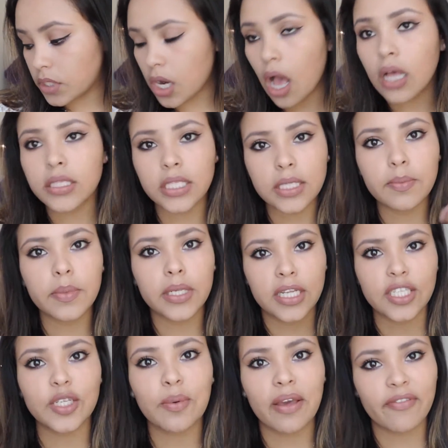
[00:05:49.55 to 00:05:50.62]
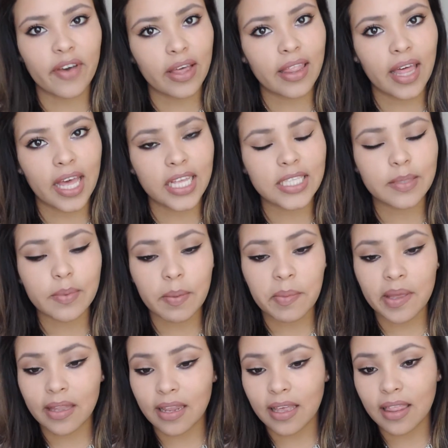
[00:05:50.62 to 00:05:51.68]
Not seeping into my fine lines, but
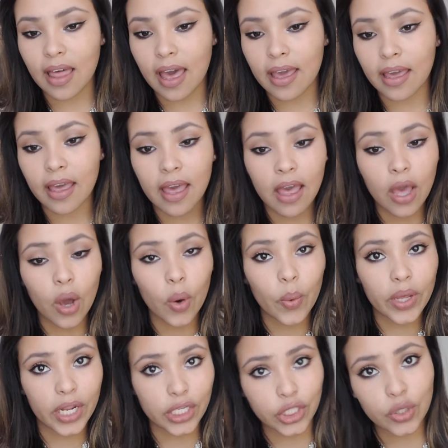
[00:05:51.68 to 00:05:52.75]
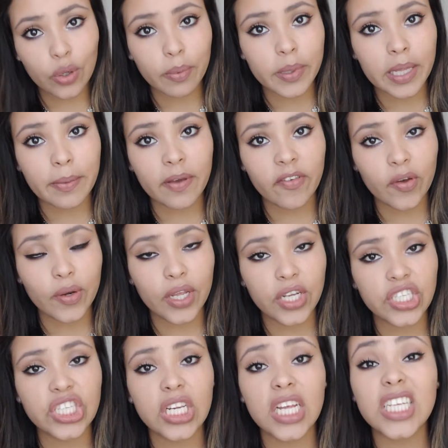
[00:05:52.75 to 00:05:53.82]
meaning like when I do apply my
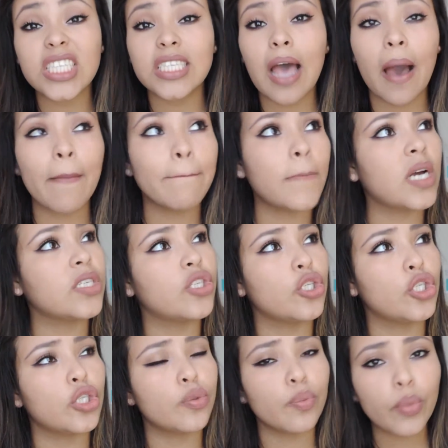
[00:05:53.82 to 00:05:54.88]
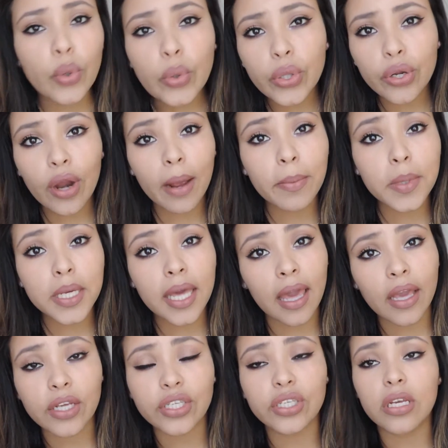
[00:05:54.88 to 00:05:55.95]
foundation, it's a much smoother
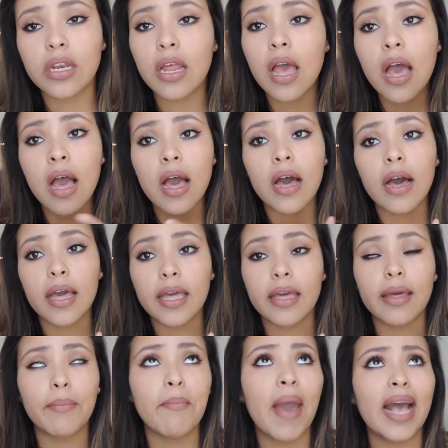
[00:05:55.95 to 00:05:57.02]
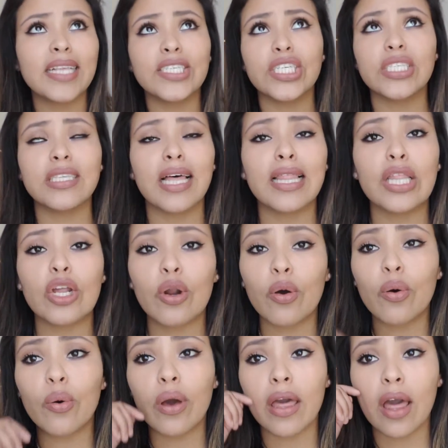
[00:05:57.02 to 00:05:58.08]
application. It matches a
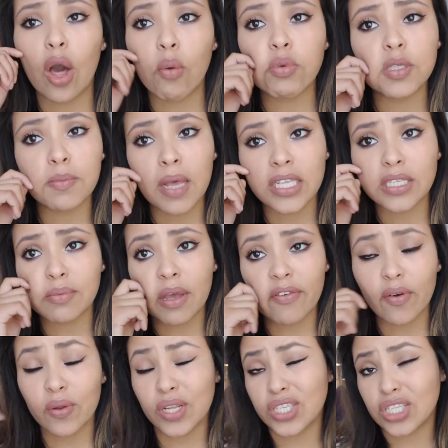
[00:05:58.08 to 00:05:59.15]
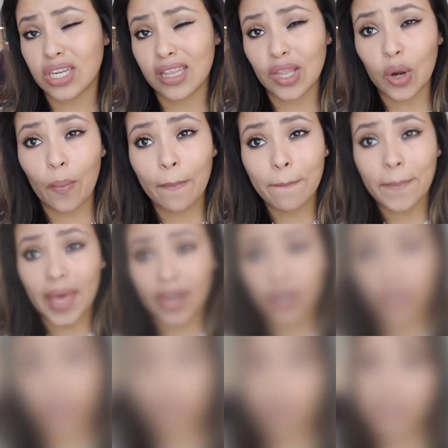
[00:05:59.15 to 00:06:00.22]
little, it helps match my foundation a little better.
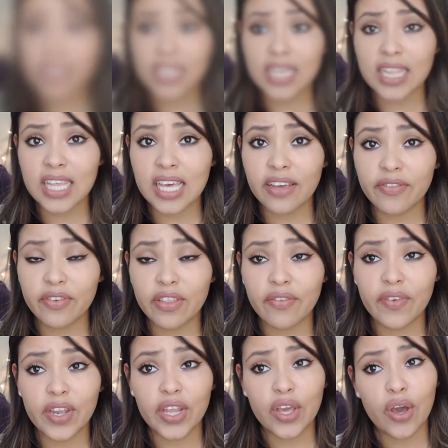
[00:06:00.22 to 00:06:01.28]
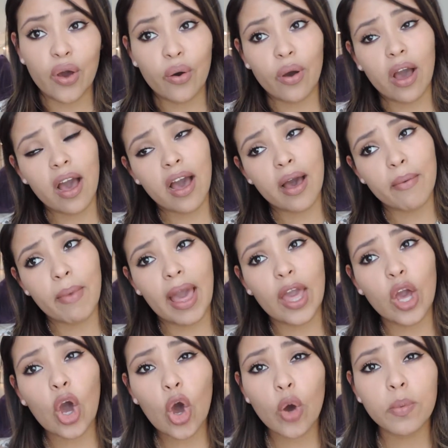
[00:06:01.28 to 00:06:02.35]
That's basically it for the video.
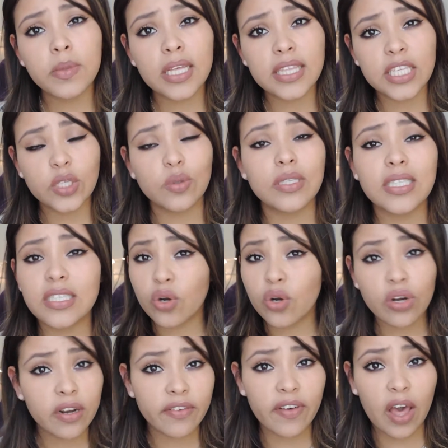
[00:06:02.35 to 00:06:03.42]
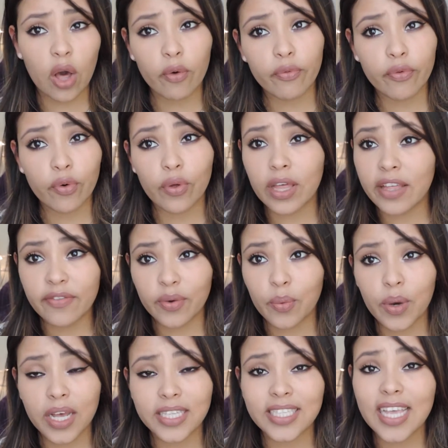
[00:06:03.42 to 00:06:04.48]
I hope that this sort of helpful. If it
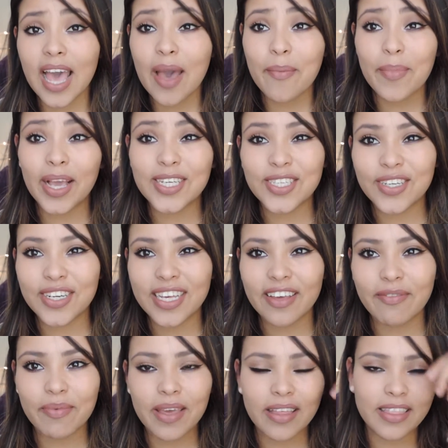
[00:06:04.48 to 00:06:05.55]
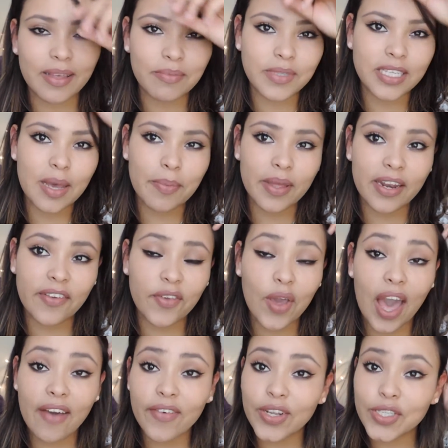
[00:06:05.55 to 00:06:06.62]
was, make sure to give me a thumbs up, and if
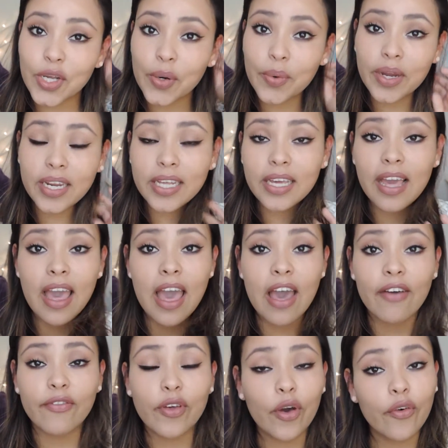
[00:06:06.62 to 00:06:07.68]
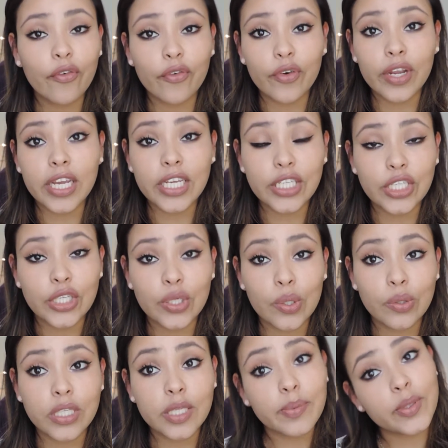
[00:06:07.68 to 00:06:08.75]
you haven't already, feel free
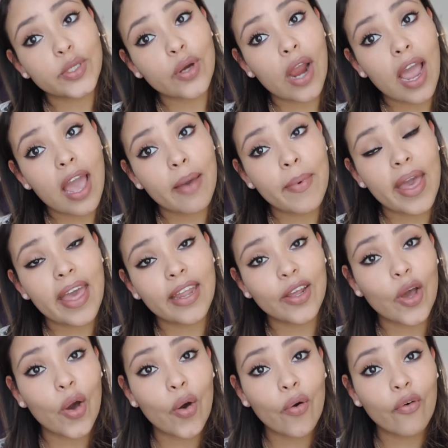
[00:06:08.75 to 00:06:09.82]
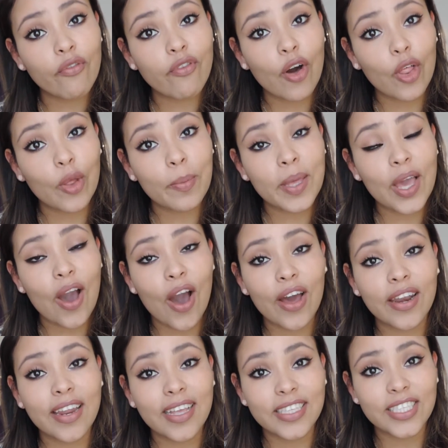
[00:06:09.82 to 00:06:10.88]
to subscribe and go follow me on